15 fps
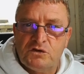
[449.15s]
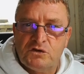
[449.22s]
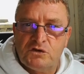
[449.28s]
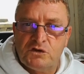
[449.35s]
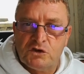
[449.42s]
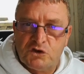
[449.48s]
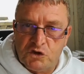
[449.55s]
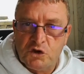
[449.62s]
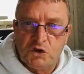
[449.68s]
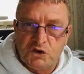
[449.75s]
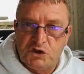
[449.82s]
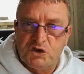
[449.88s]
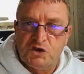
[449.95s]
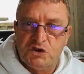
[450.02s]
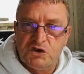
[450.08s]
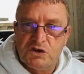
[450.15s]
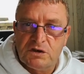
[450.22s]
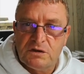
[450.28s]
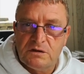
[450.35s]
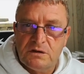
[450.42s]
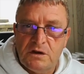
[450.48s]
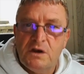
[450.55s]
the trusts,
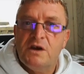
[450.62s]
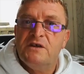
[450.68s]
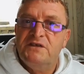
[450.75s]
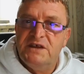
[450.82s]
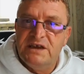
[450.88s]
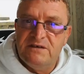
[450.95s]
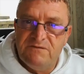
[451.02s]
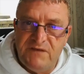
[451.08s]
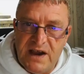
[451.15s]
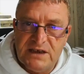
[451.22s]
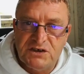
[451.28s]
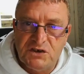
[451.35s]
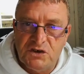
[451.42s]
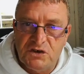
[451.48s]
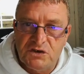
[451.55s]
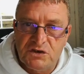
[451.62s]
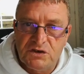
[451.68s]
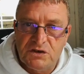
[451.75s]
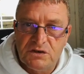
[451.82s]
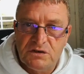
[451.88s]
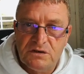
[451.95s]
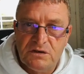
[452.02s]
the investors,
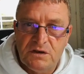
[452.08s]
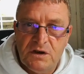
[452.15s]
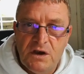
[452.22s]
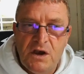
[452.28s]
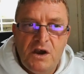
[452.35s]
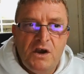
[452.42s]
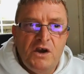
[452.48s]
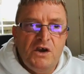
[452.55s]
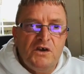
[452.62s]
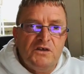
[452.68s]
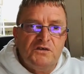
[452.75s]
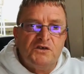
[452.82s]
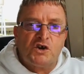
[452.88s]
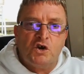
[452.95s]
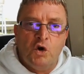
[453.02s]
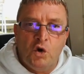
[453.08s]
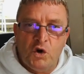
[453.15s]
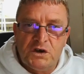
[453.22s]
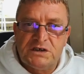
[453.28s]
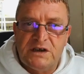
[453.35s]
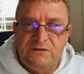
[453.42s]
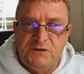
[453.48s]
the
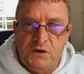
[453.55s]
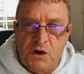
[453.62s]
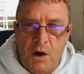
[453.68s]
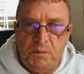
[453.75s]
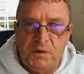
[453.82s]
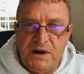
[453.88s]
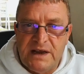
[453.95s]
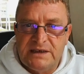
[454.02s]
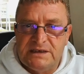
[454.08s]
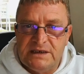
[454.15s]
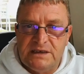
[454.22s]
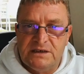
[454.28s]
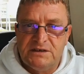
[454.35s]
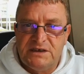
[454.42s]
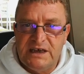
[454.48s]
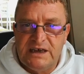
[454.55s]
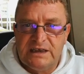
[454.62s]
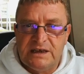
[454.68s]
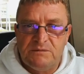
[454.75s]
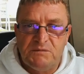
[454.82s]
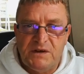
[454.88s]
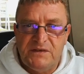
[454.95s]
courts if they're operating and
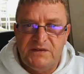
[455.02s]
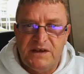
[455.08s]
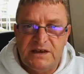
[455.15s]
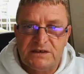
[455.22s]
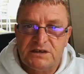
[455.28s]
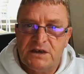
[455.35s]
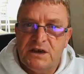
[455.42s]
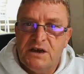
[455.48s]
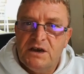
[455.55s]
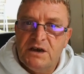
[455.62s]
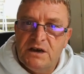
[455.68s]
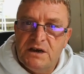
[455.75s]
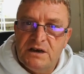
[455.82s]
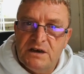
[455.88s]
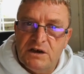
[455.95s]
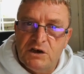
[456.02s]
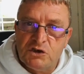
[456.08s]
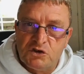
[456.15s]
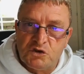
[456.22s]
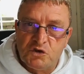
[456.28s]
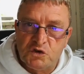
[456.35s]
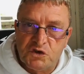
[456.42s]
dealing with this
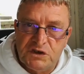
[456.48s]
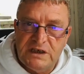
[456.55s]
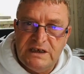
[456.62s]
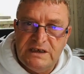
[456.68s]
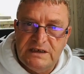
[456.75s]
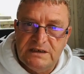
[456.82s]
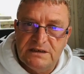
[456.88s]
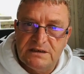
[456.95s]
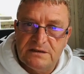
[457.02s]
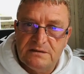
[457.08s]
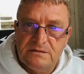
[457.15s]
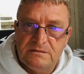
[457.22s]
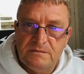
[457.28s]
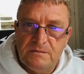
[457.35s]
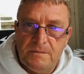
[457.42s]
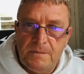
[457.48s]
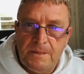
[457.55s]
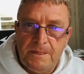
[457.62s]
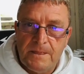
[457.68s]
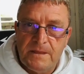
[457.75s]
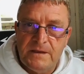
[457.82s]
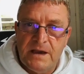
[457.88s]
as trustees,
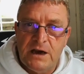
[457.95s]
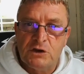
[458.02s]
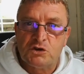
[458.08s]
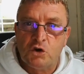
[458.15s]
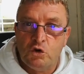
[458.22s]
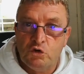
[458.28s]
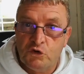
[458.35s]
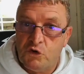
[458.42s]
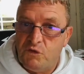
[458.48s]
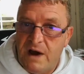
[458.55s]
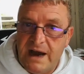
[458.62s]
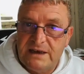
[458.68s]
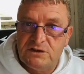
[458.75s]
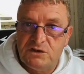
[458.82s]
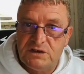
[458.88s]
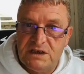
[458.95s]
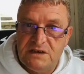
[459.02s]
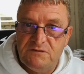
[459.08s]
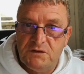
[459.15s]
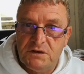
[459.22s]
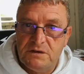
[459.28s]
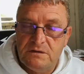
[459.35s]
yeah, as underwriters
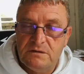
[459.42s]
even.